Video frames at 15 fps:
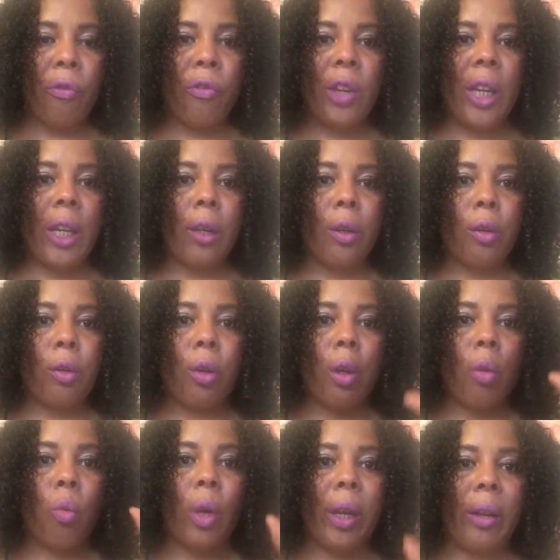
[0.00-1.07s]
feel
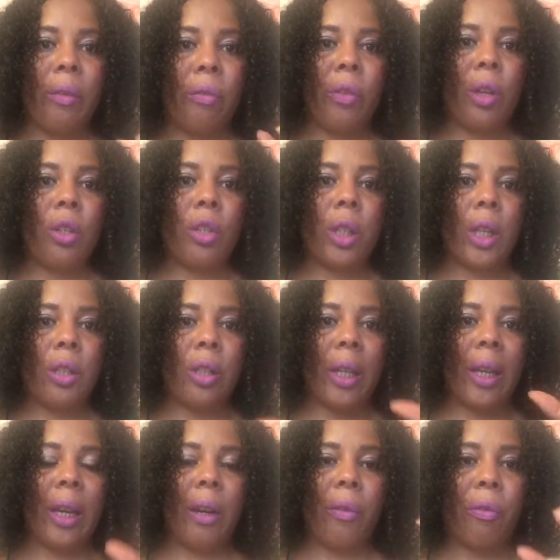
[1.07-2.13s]
what it feels like to
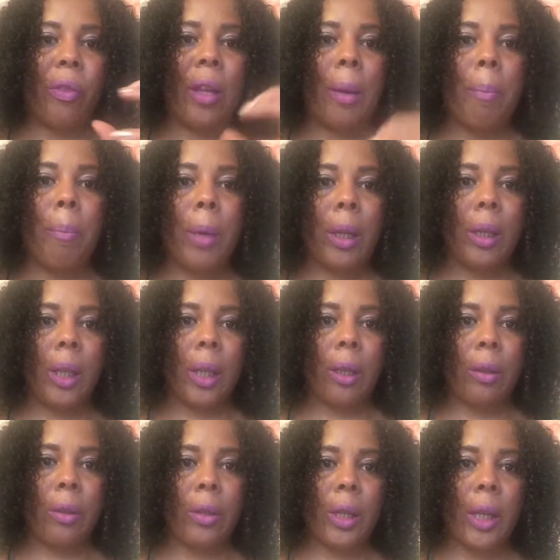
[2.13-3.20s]
have that money,
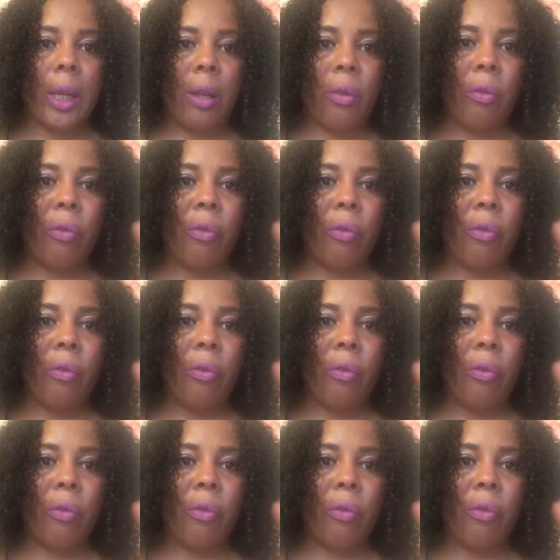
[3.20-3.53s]
okay?